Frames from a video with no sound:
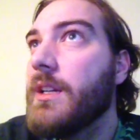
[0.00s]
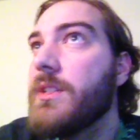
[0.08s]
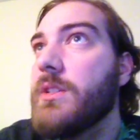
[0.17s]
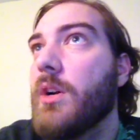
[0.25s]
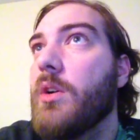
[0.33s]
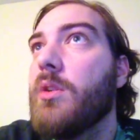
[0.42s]

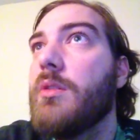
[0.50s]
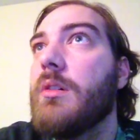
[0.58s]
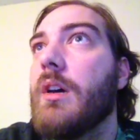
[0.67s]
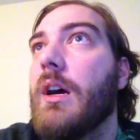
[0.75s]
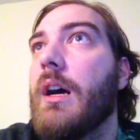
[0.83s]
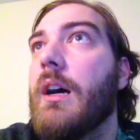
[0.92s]
So
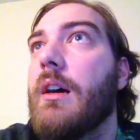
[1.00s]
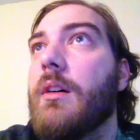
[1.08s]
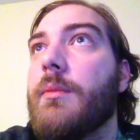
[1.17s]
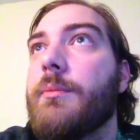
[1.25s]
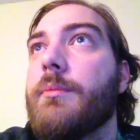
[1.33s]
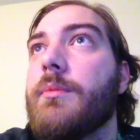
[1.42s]

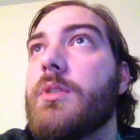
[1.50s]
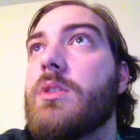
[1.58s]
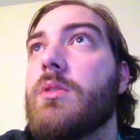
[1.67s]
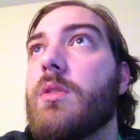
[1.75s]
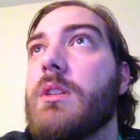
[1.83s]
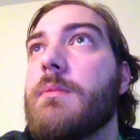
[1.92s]

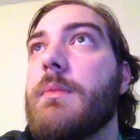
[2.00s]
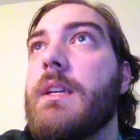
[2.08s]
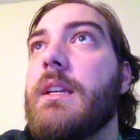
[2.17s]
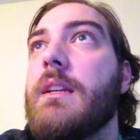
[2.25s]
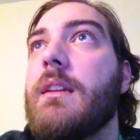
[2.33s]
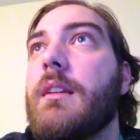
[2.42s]

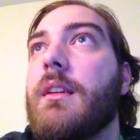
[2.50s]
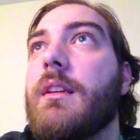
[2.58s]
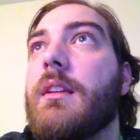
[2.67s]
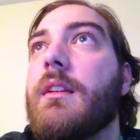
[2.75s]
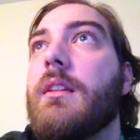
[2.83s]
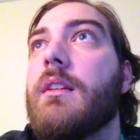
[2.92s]
Swordsman
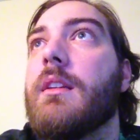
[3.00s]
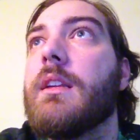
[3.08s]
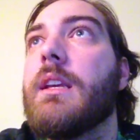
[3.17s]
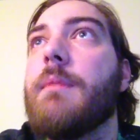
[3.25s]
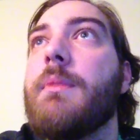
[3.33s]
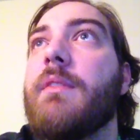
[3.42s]

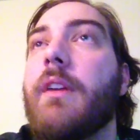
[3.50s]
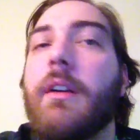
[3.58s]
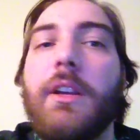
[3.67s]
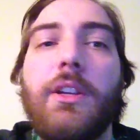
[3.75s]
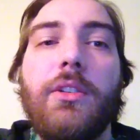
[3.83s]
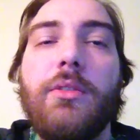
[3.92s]
can be
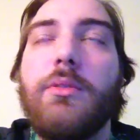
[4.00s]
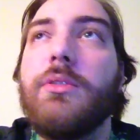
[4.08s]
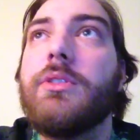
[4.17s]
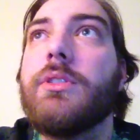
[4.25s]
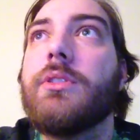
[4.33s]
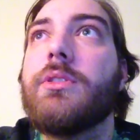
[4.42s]
very
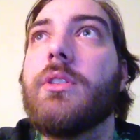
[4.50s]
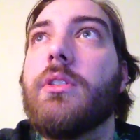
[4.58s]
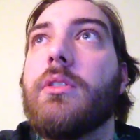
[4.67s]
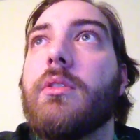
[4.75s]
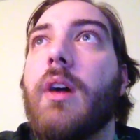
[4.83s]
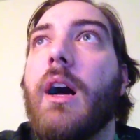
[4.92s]
huge,
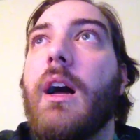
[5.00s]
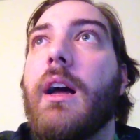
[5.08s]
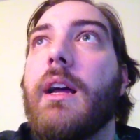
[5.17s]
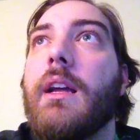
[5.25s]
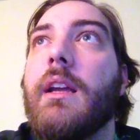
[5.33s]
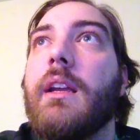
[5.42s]
so
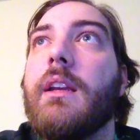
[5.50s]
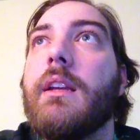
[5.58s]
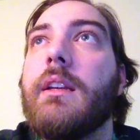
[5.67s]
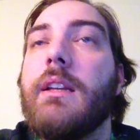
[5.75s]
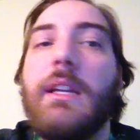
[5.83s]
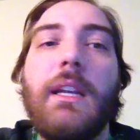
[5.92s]
I
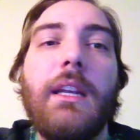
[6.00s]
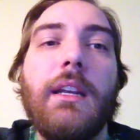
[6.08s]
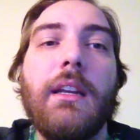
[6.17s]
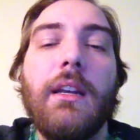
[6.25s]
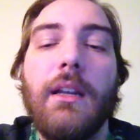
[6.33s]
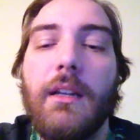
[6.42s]

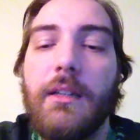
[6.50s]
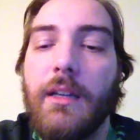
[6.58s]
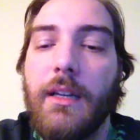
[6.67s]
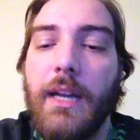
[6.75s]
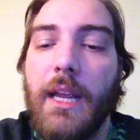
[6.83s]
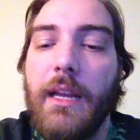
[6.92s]
need
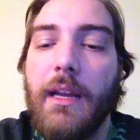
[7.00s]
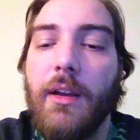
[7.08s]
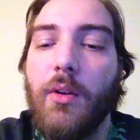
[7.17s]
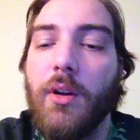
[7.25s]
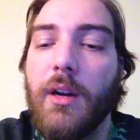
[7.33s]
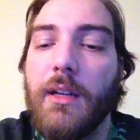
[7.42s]
an A
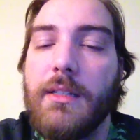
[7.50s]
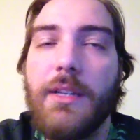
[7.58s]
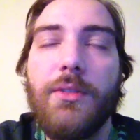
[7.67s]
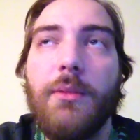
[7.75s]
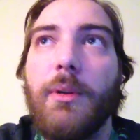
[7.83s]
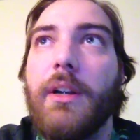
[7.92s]
or a
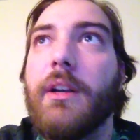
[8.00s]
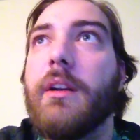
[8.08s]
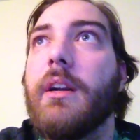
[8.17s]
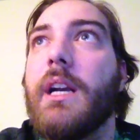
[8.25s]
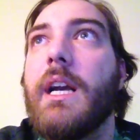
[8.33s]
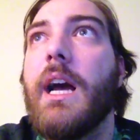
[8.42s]
Sentry
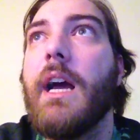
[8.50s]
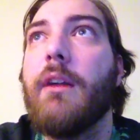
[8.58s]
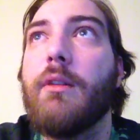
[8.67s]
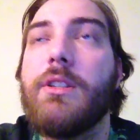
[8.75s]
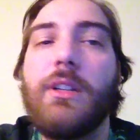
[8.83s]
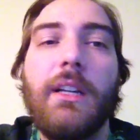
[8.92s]
Breaker. I
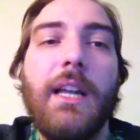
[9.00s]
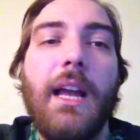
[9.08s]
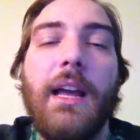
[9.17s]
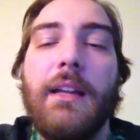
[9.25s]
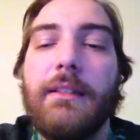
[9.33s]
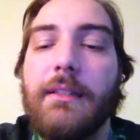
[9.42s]
originally
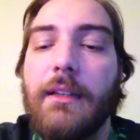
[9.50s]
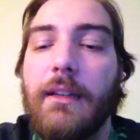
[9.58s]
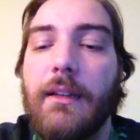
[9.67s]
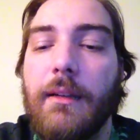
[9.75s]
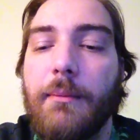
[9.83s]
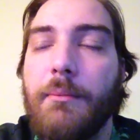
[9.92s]
had
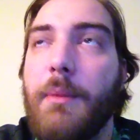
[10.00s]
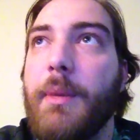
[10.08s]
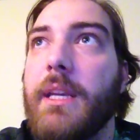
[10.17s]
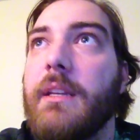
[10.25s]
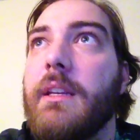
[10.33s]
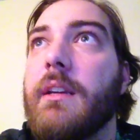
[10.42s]

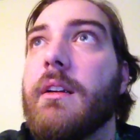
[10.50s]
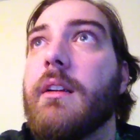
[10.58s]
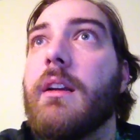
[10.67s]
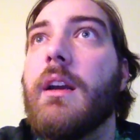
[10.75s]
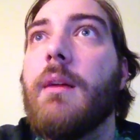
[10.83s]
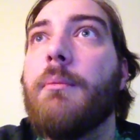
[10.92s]
Mimic in here,
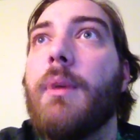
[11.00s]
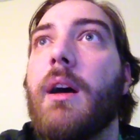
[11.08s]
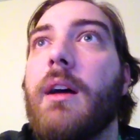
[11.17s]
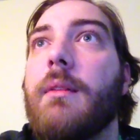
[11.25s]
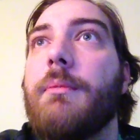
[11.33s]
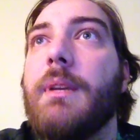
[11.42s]

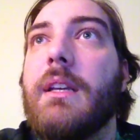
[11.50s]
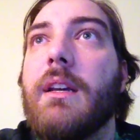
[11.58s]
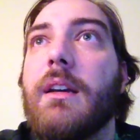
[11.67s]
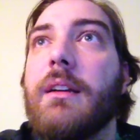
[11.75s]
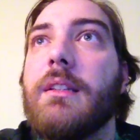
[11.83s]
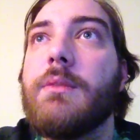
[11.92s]
but
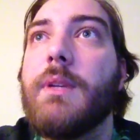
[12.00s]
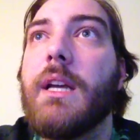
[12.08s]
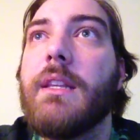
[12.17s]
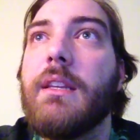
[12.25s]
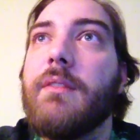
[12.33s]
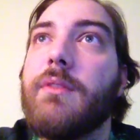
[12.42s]
because we
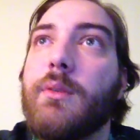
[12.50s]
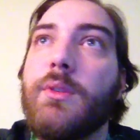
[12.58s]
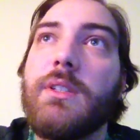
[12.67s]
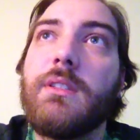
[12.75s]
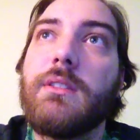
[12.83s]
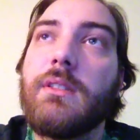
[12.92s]
got the
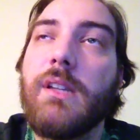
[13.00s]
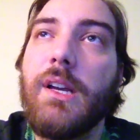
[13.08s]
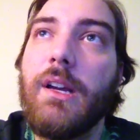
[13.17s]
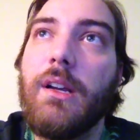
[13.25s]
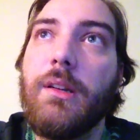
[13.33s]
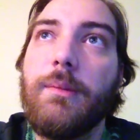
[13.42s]
influence
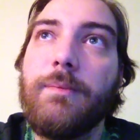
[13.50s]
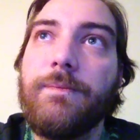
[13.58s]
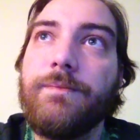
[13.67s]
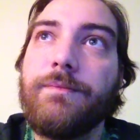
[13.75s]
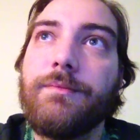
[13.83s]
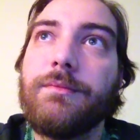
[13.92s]

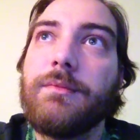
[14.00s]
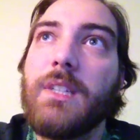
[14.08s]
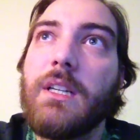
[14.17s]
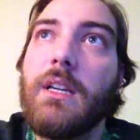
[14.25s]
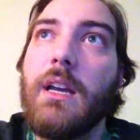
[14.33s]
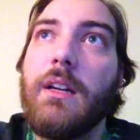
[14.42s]

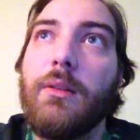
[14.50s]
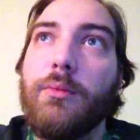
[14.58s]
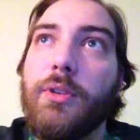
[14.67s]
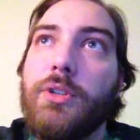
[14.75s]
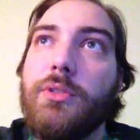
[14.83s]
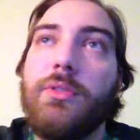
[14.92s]
kind of
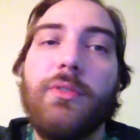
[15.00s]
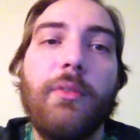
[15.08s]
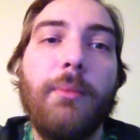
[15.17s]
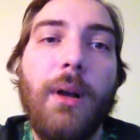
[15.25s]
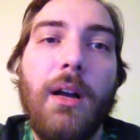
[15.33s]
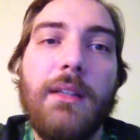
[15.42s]
reduced from
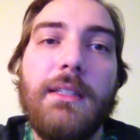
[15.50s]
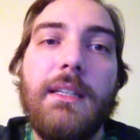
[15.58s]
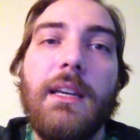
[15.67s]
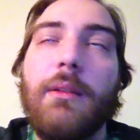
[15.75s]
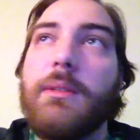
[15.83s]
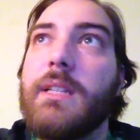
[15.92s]
Boxy,
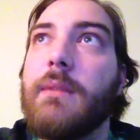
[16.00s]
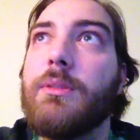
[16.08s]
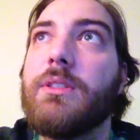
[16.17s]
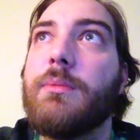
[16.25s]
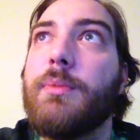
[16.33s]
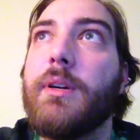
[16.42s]
I was able
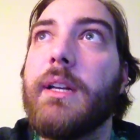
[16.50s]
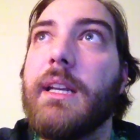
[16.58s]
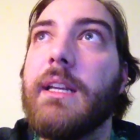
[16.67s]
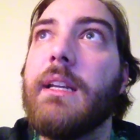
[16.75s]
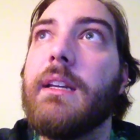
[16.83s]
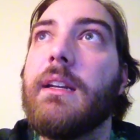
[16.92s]
to put
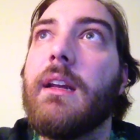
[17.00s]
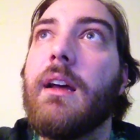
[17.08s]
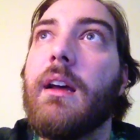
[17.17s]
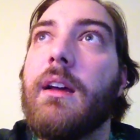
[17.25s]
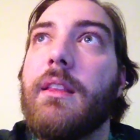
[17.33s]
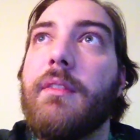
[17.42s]
in
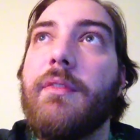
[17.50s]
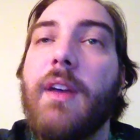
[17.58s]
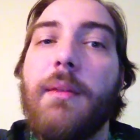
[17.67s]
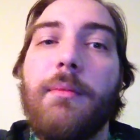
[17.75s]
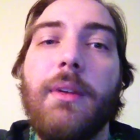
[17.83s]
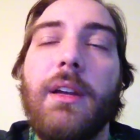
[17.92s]
the
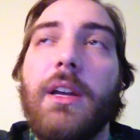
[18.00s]
Femme,